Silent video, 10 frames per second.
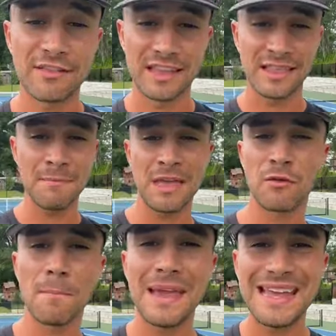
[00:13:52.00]
a lefty. Let
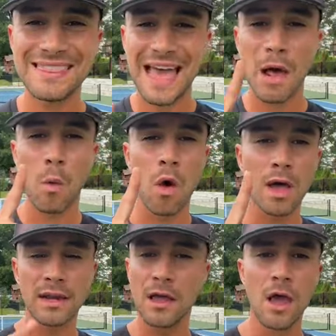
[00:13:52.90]
me repeat that
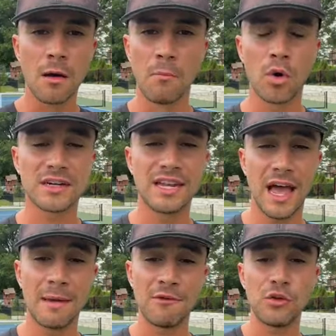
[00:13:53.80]
one more
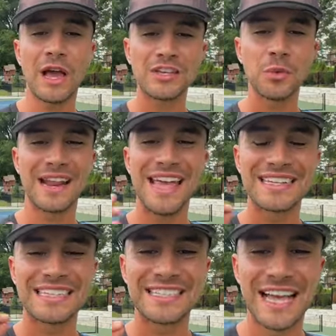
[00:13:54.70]
time. If you guys want to
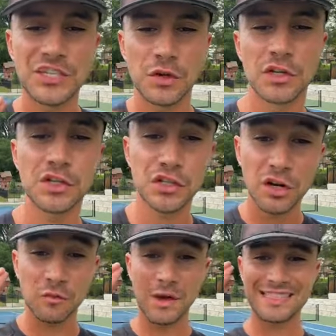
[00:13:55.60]
hit a slice on your
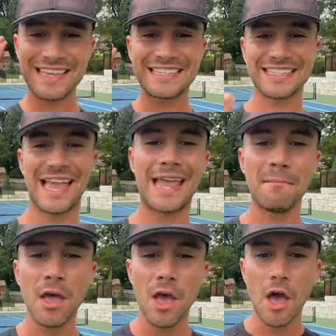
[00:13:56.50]
serve with the
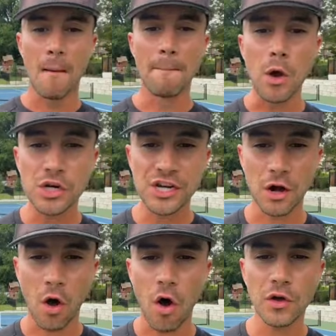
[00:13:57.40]
same
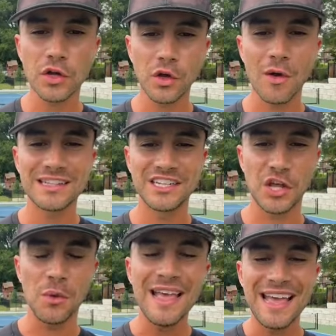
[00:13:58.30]
motion, all you're going to
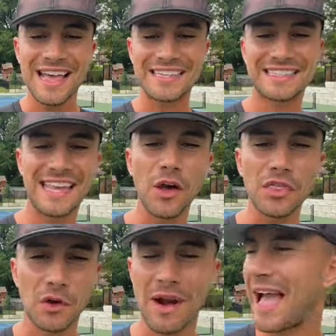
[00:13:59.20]
do is
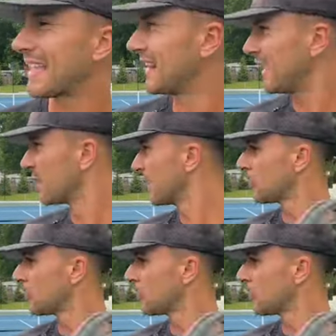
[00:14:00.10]
tilt the racket a